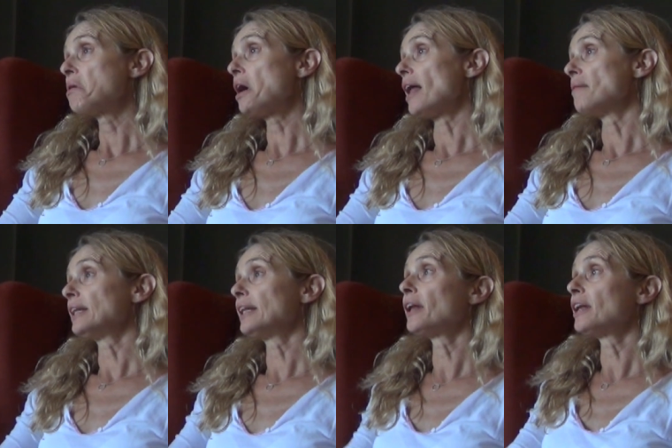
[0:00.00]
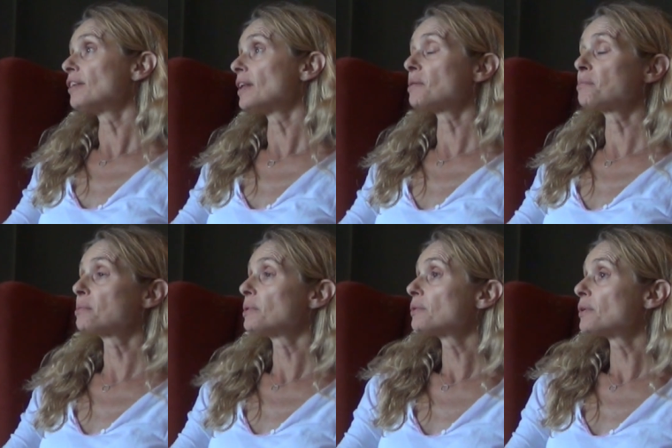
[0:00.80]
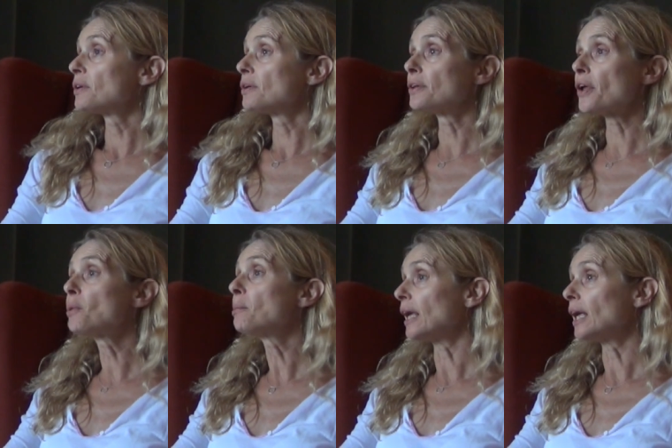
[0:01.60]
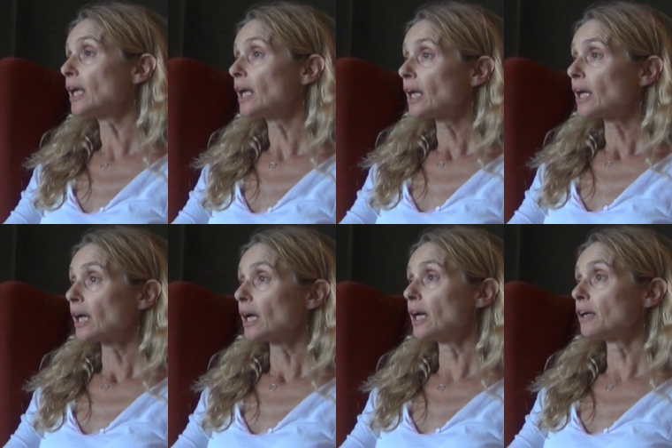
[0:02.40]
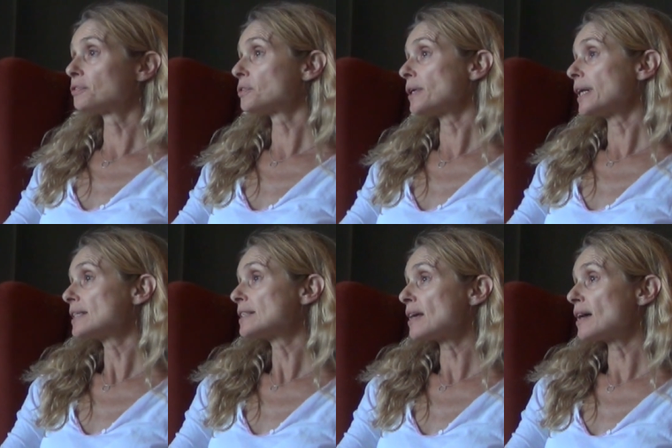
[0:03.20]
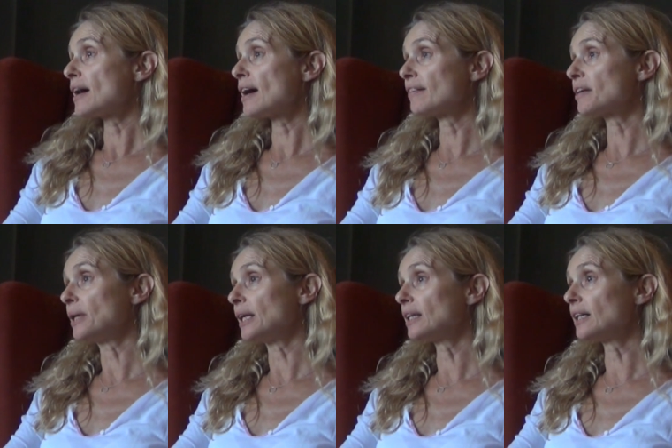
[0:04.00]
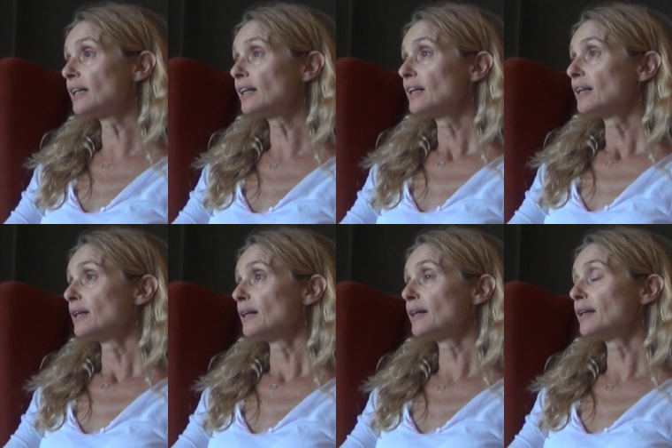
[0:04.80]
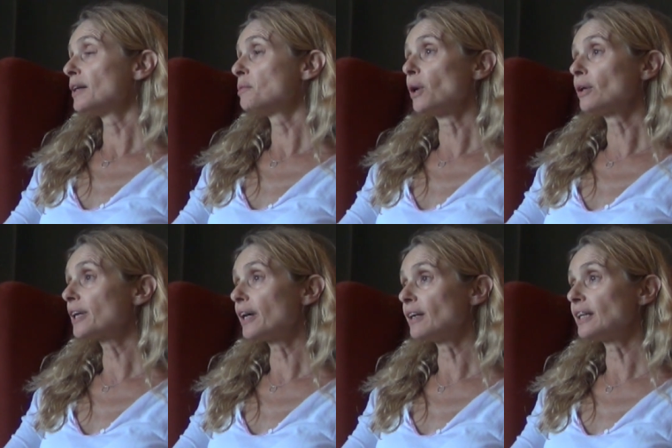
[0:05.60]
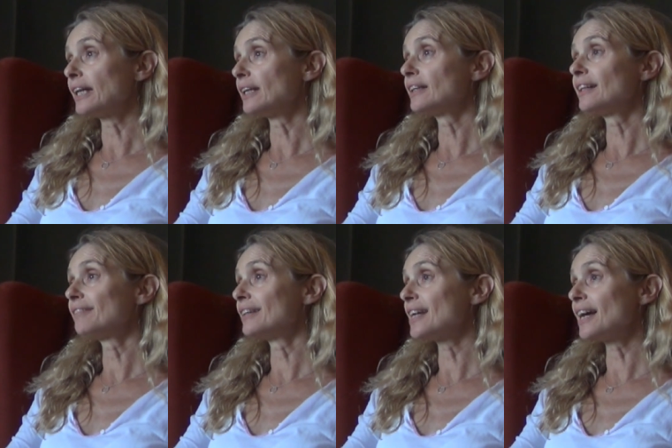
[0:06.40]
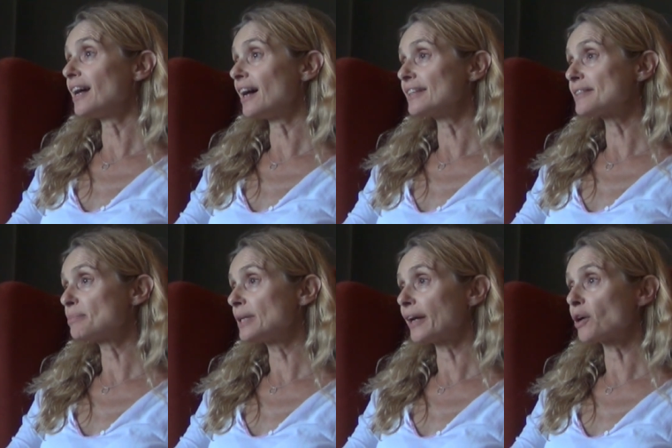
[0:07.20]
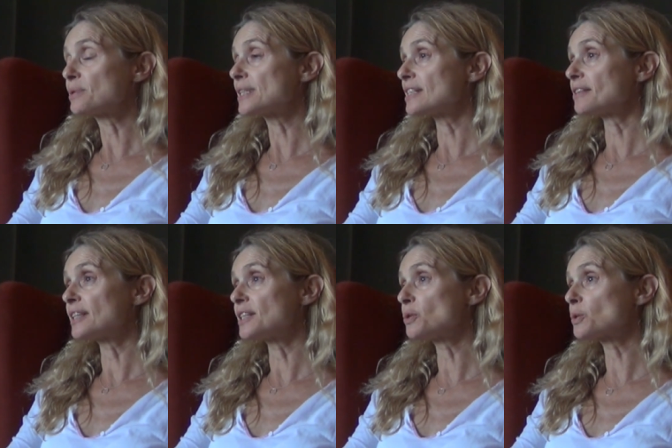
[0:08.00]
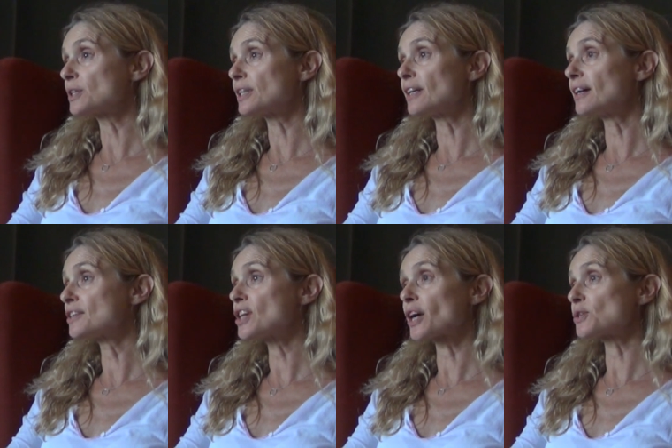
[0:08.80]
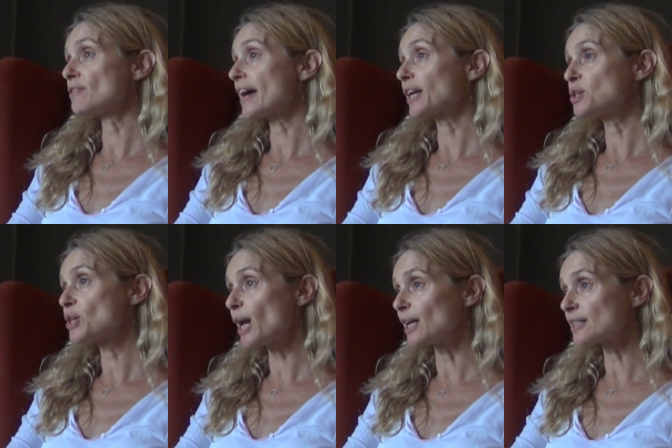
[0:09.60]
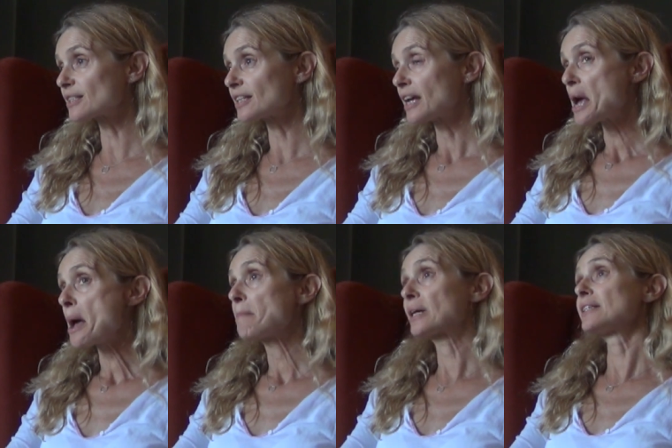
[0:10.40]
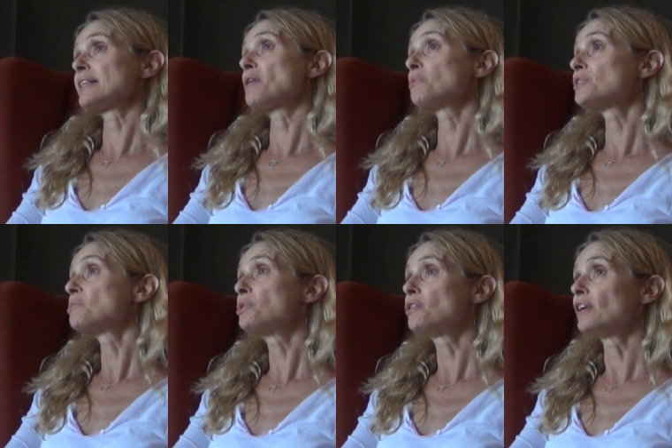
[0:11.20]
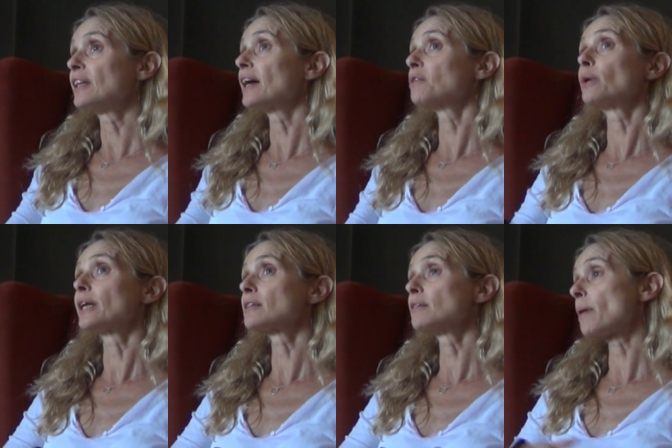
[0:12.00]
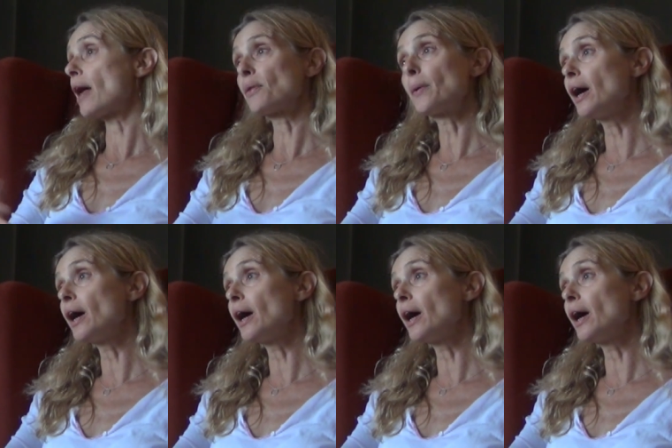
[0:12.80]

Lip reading: Well, I mean, the only thing that people know me for is having been a Bond girl in The Living Daylights, playing opposite Timothy Dalton, a Czechoslovakian cellist, because that was a movie that went around the